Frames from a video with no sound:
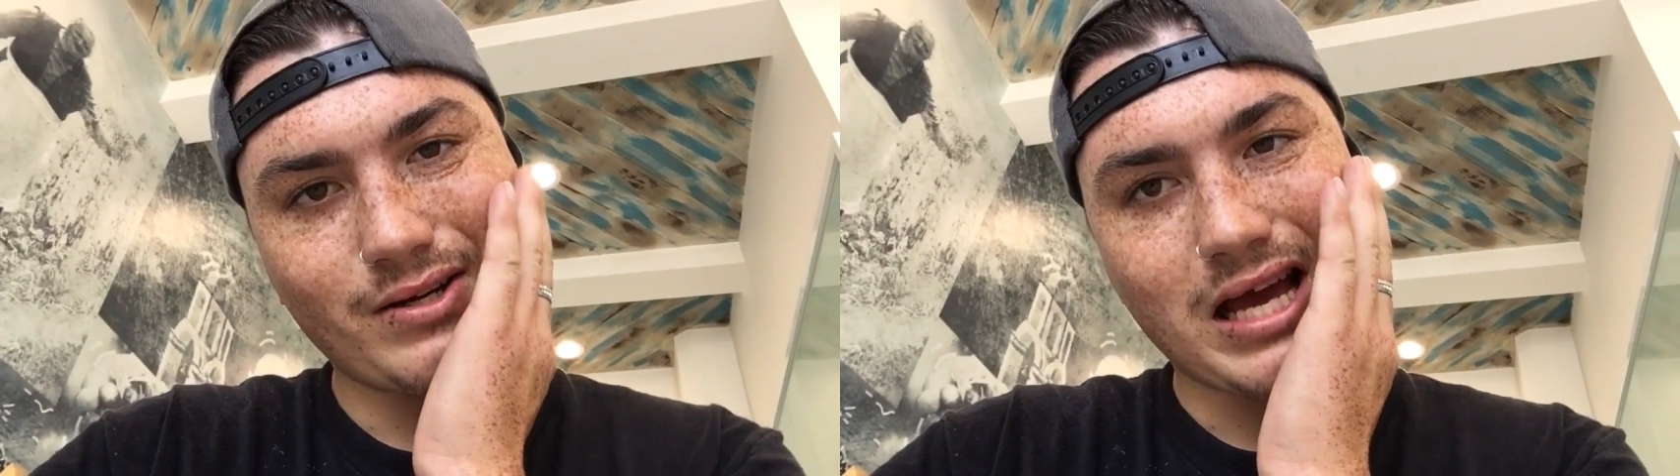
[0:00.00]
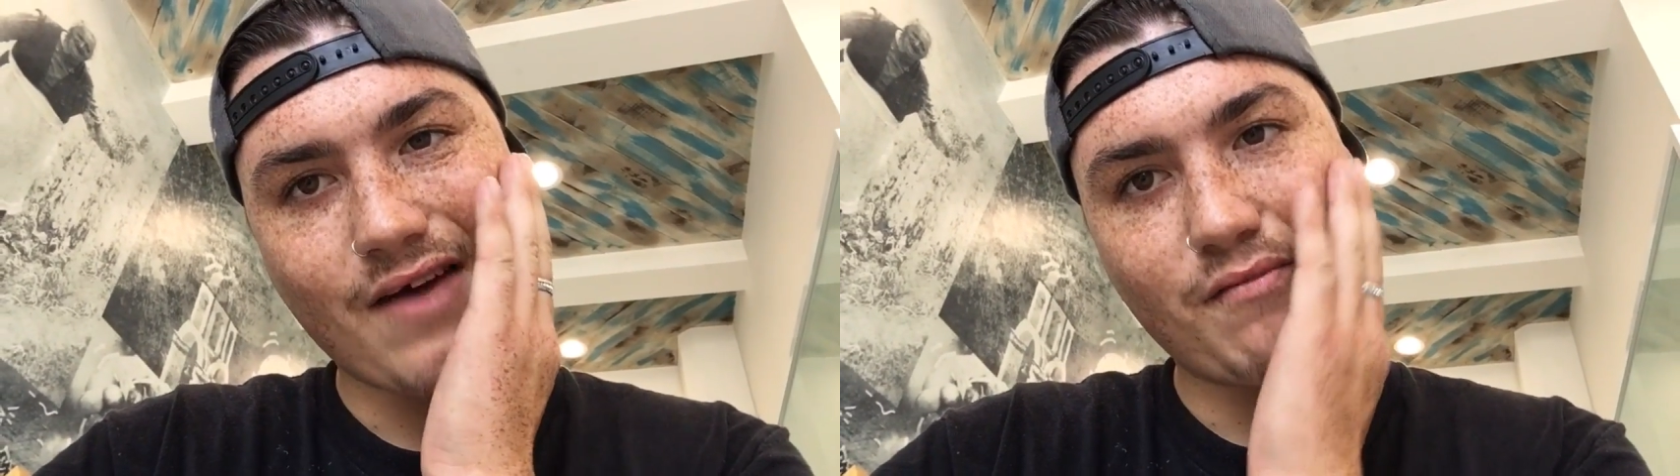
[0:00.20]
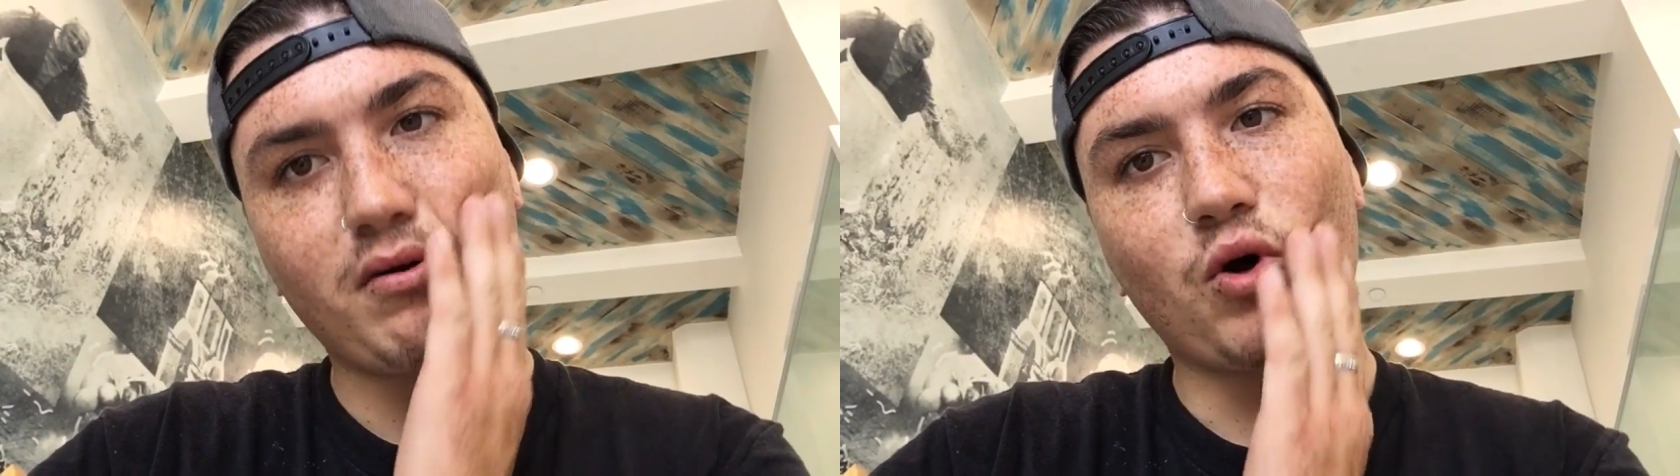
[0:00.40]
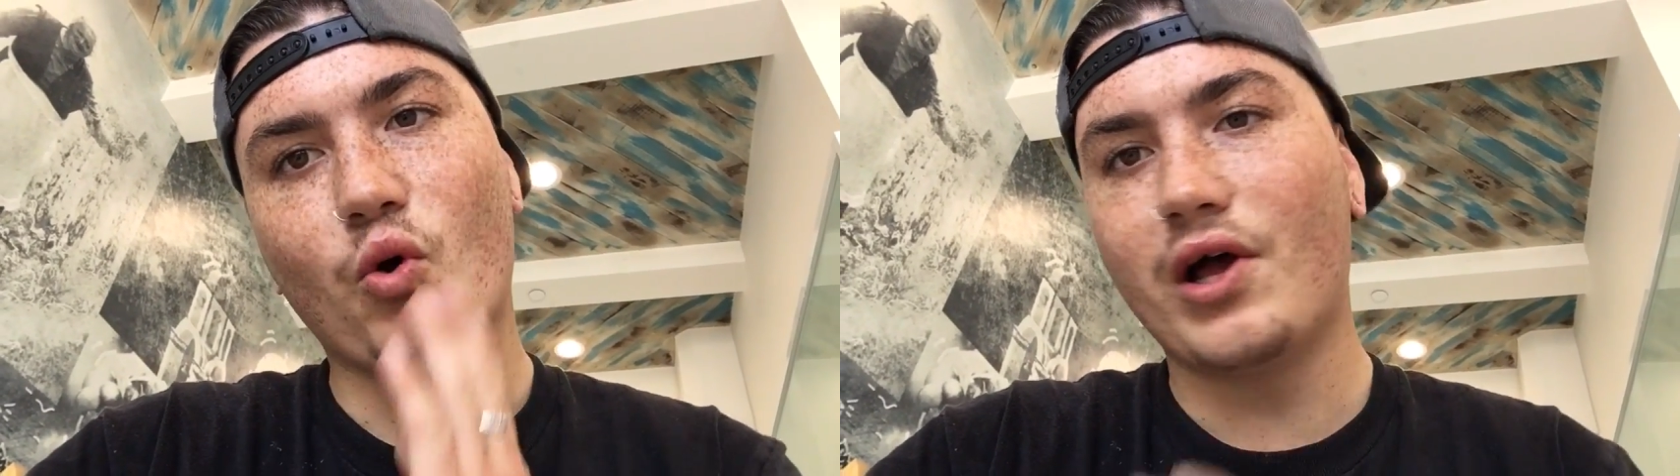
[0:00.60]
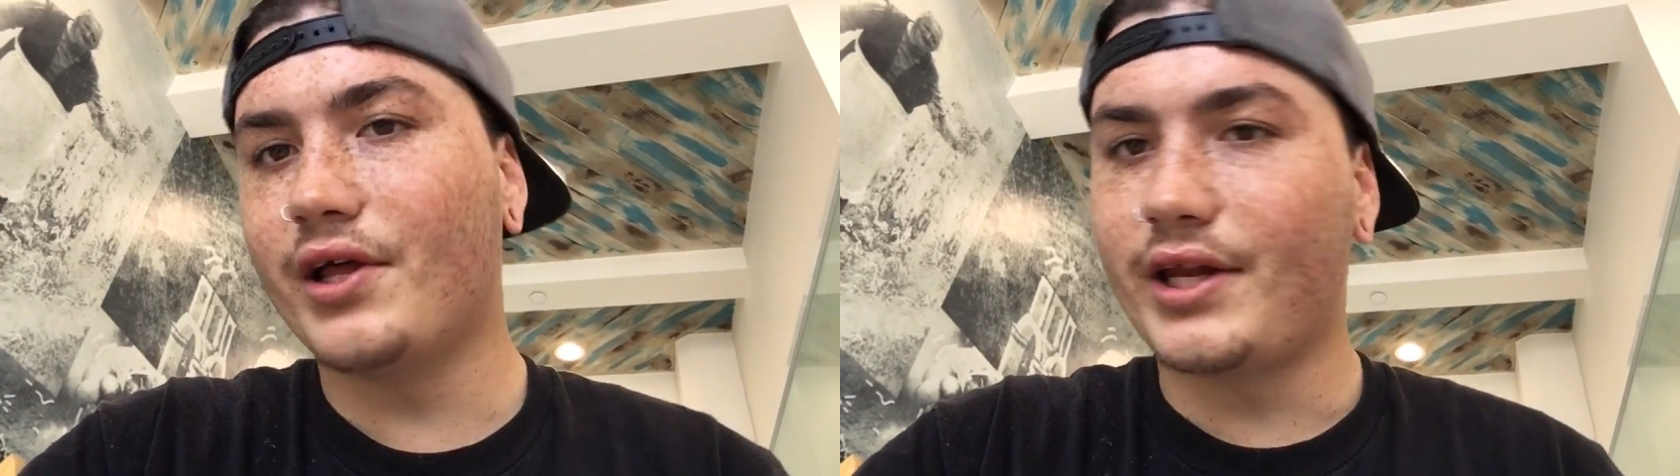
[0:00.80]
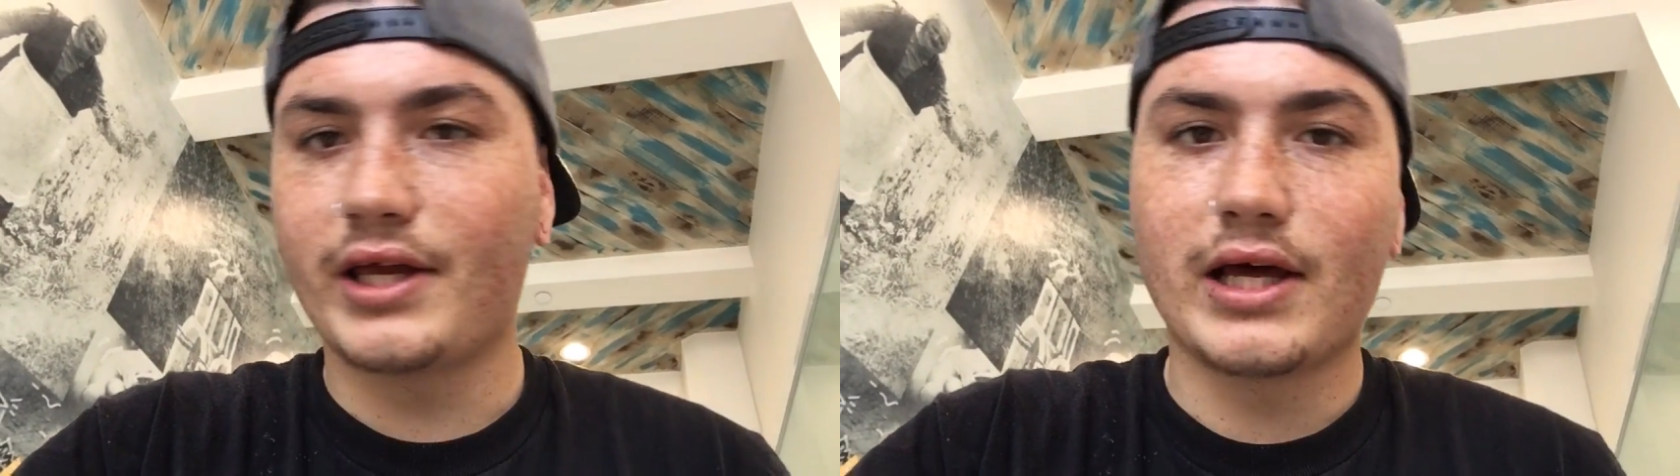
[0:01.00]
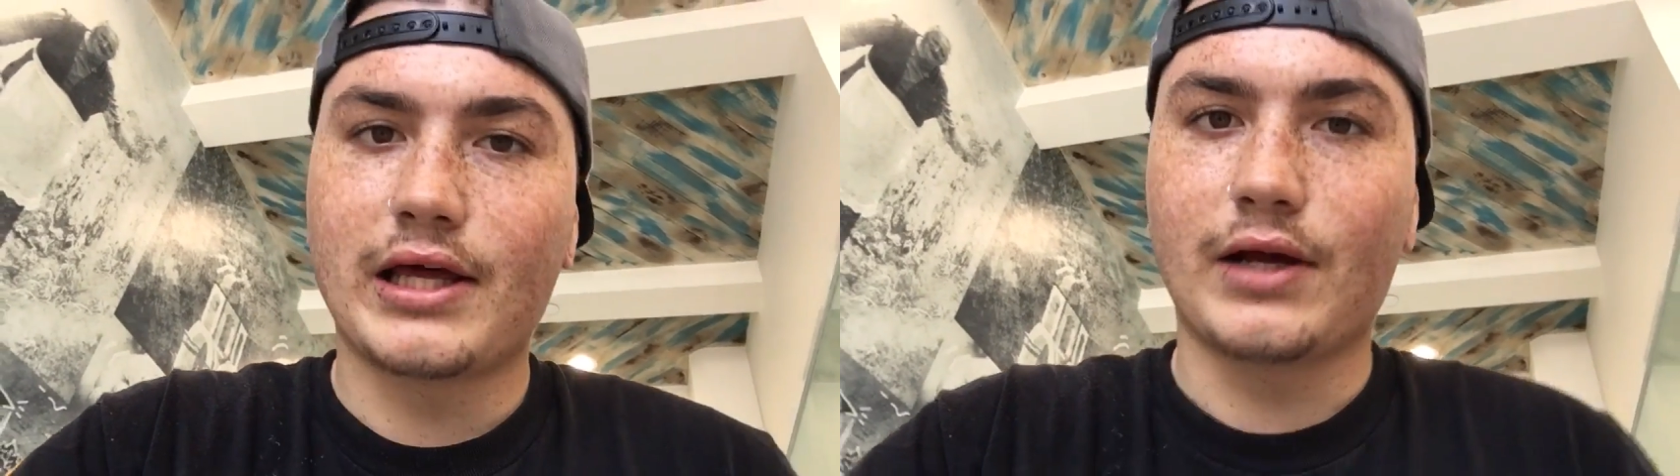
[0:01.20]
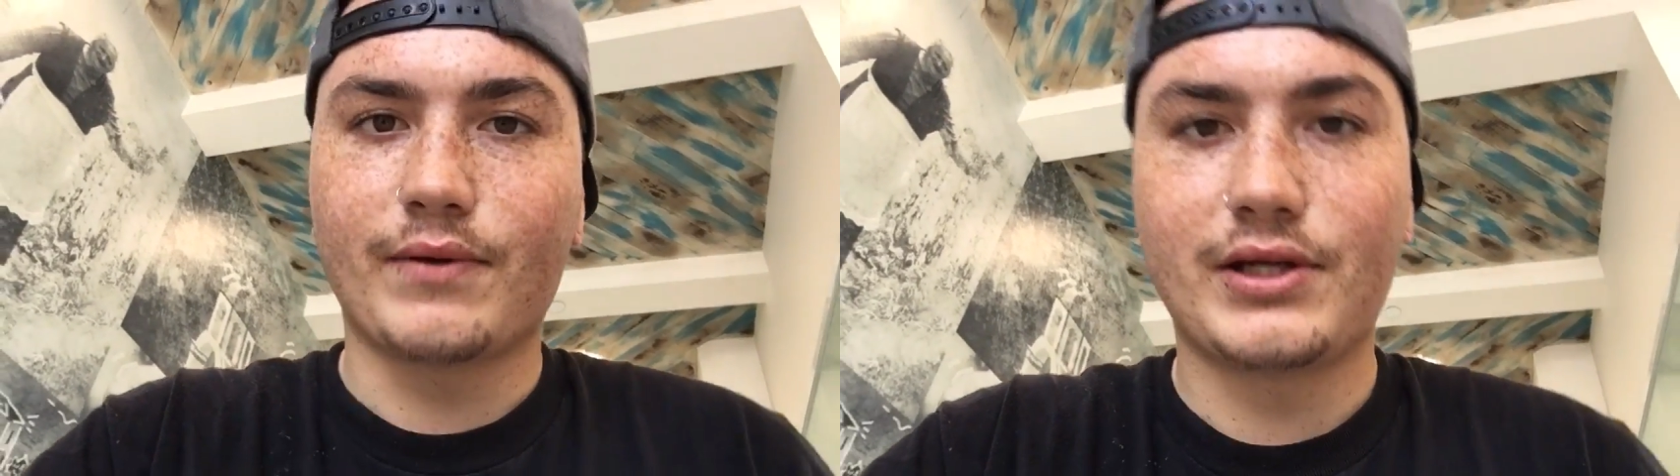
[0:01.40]
I haven't put oil in it yet
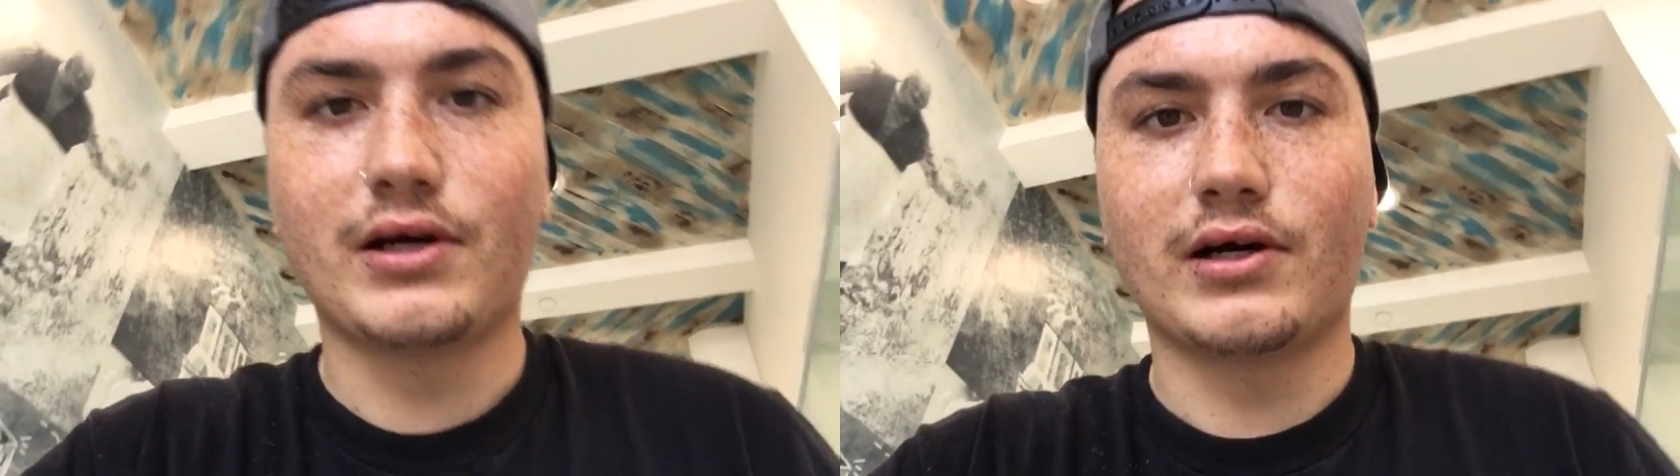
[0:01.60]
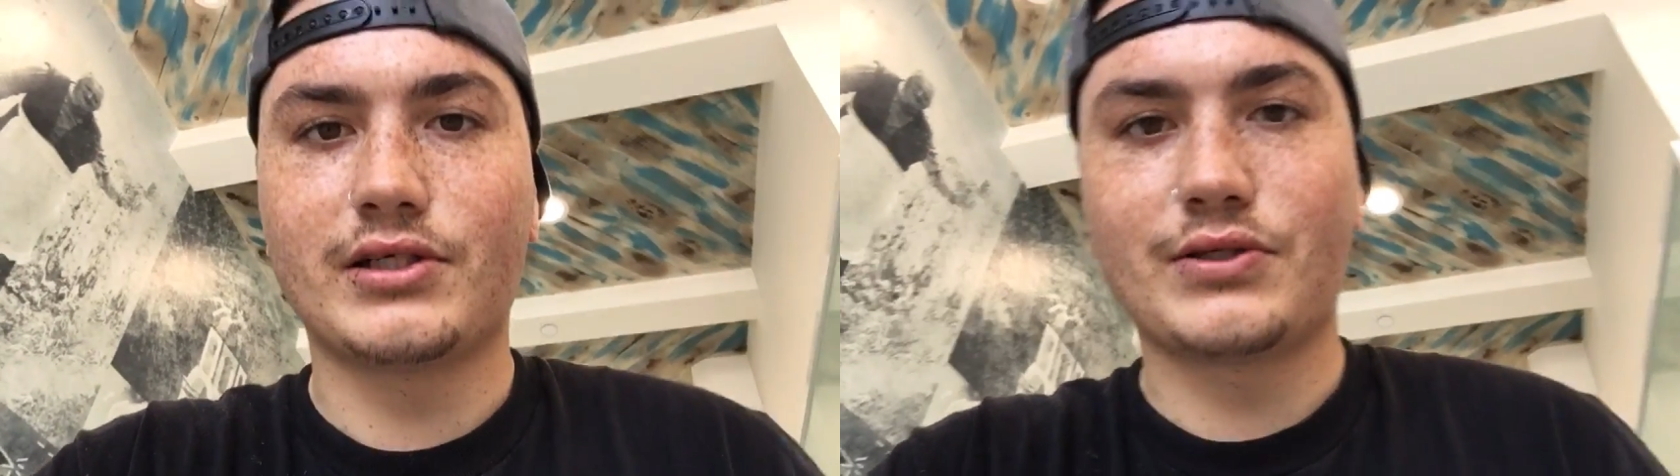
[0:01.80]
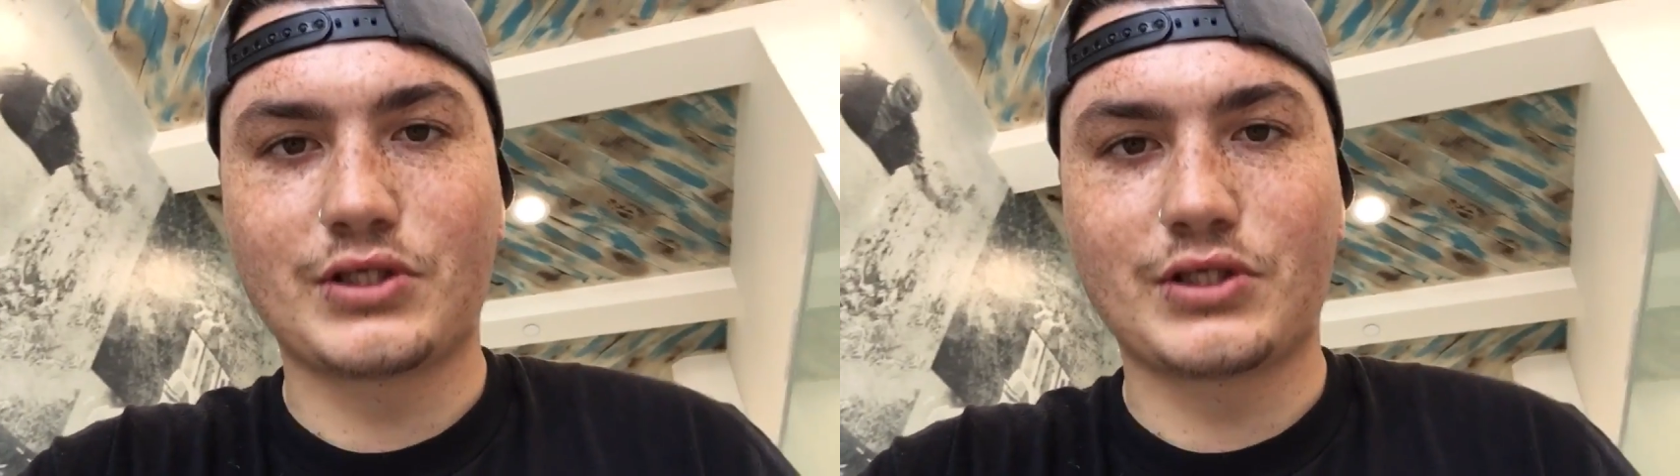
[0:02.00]
like a retard,